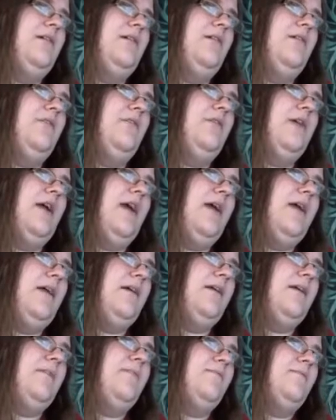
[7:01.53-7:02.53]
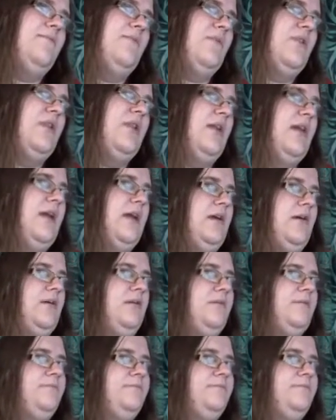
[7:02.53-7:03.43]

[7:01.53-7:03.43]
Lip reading: Okay. Yeah.